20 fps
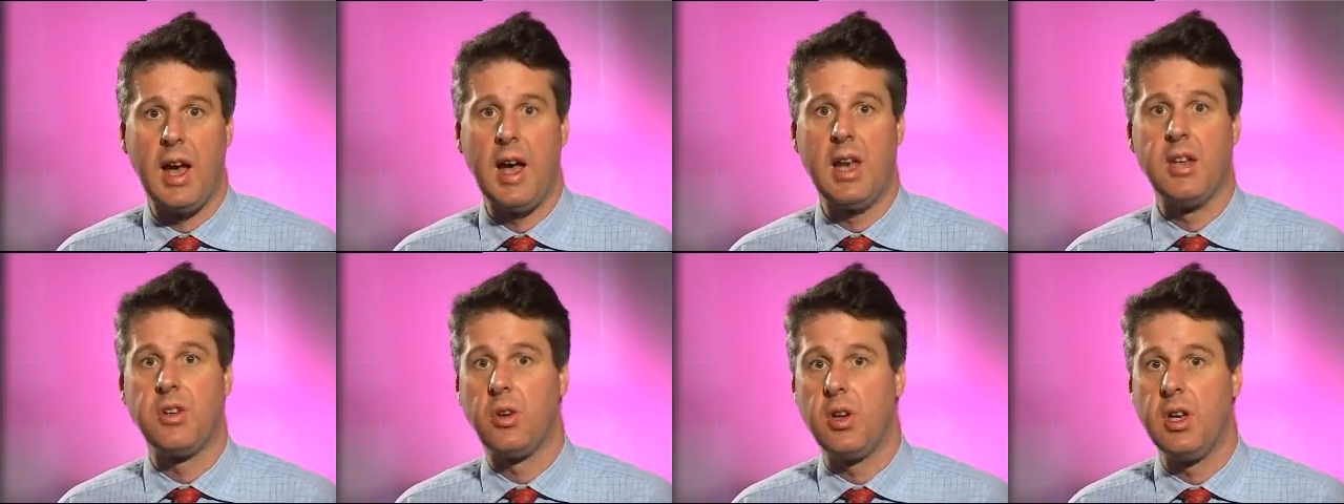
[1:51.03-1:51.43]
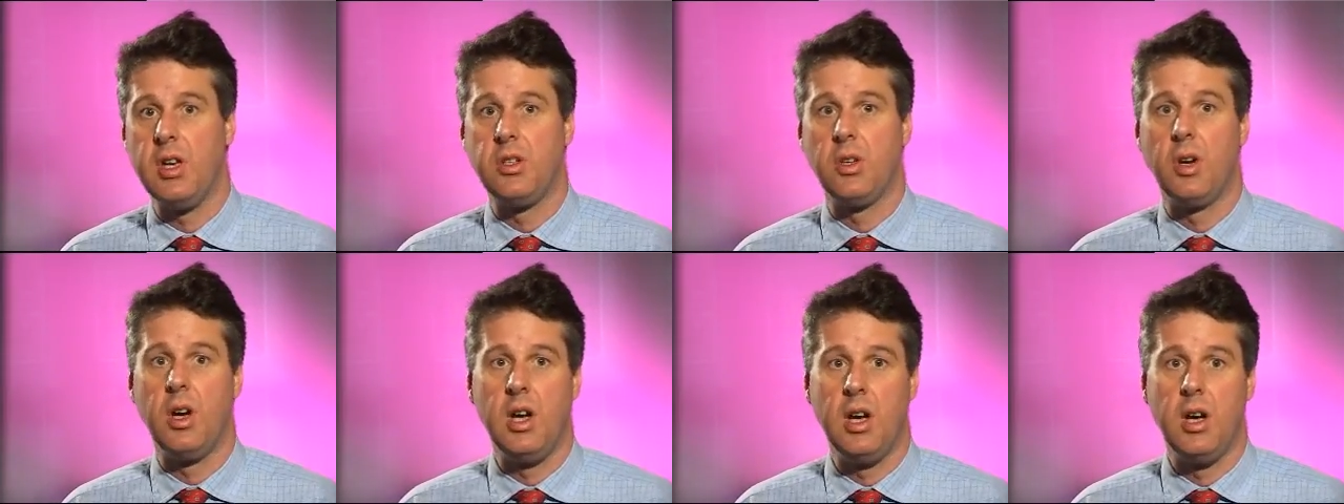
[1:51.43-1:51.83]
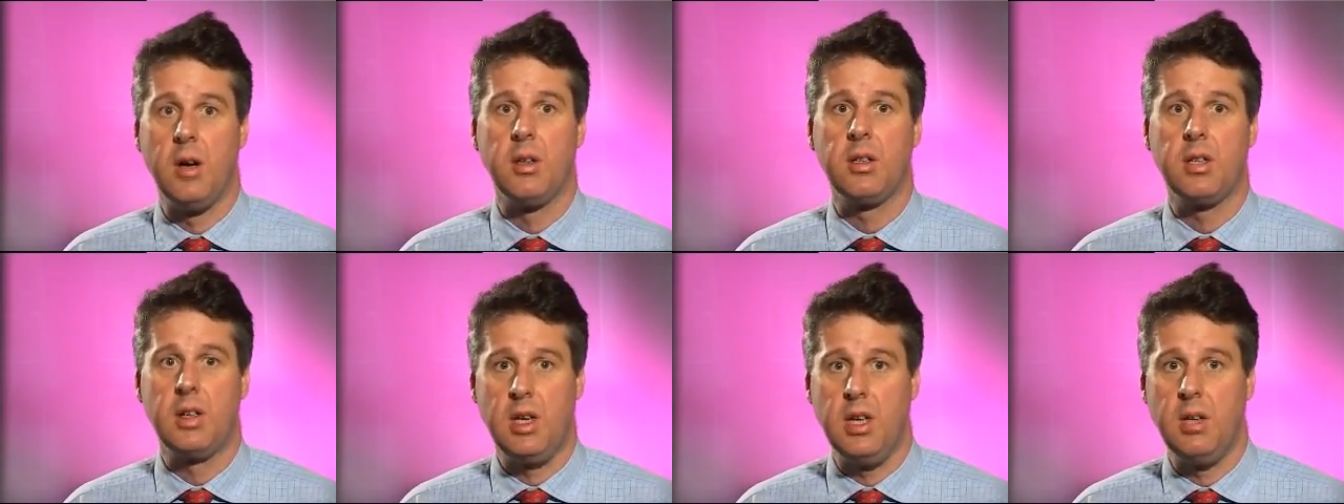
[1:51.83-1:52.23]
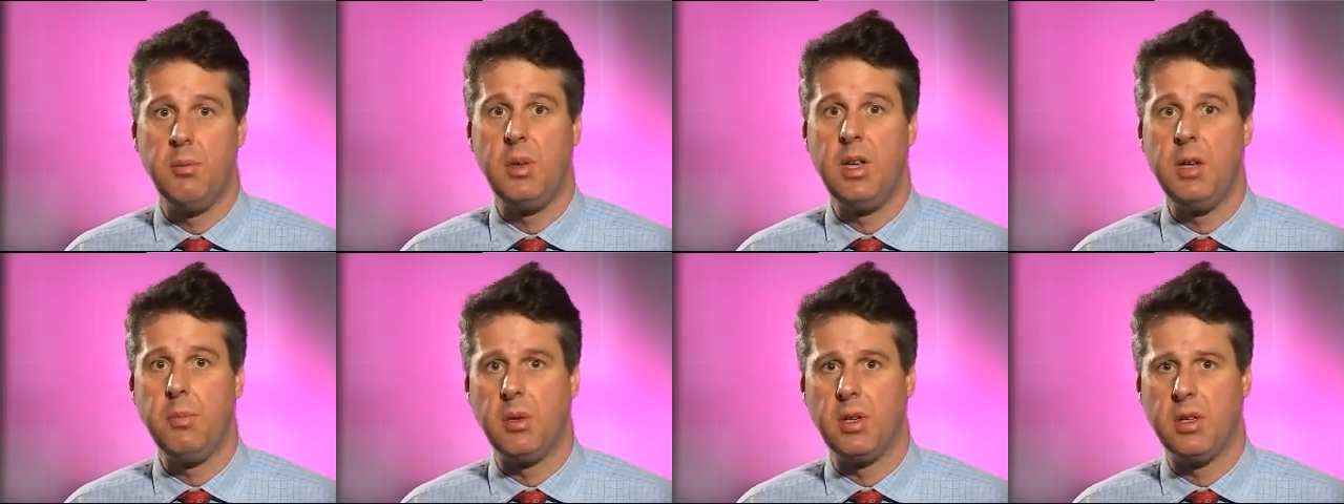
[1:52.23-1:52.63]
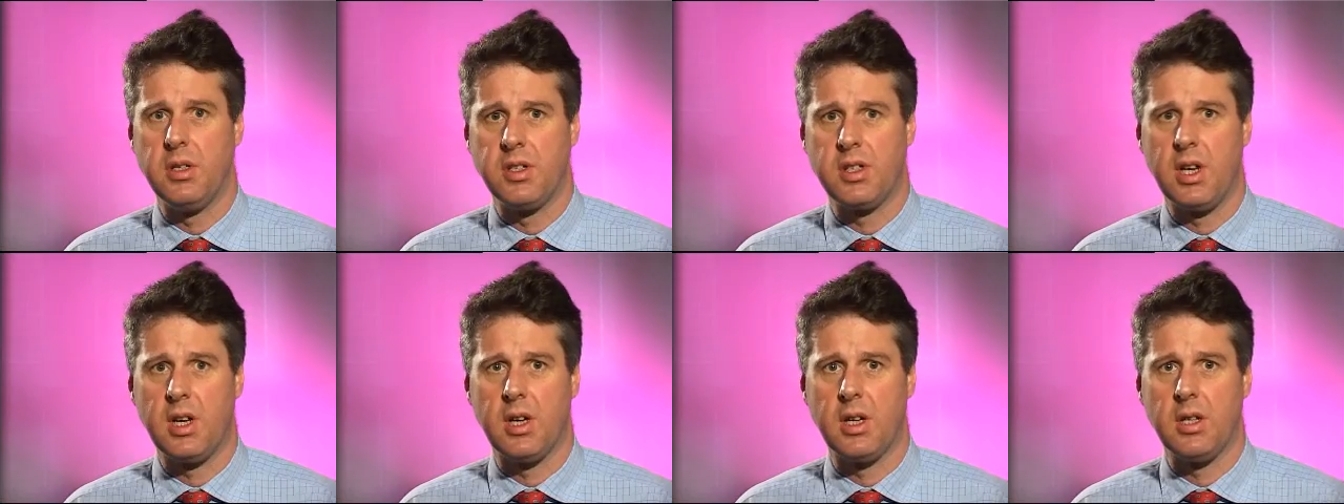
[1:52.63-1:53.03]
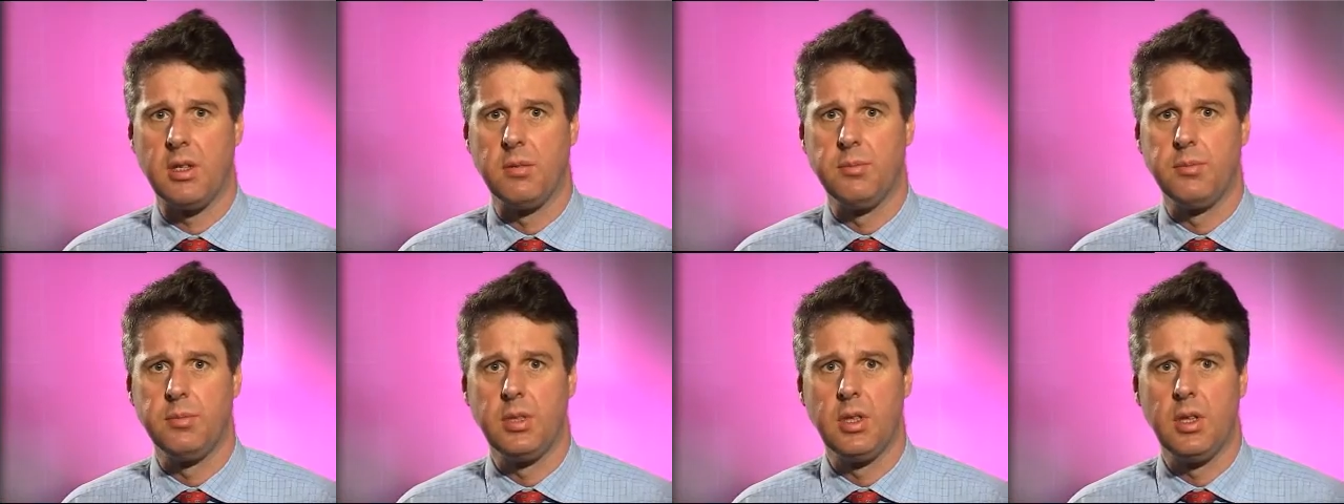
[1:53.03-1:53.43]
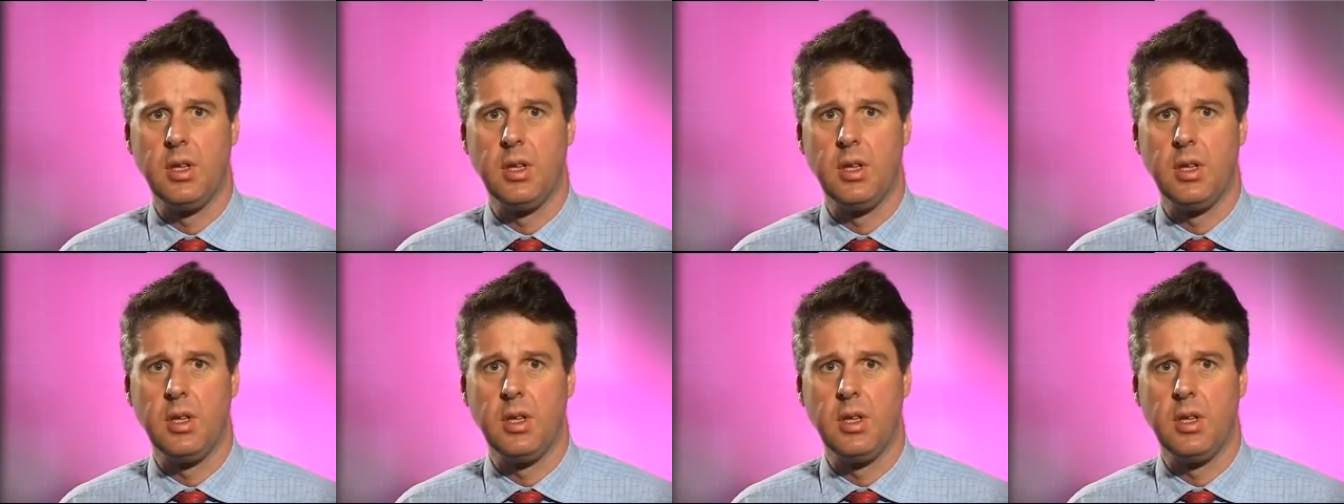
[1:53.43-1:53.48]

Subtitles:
and or his or her key people inside.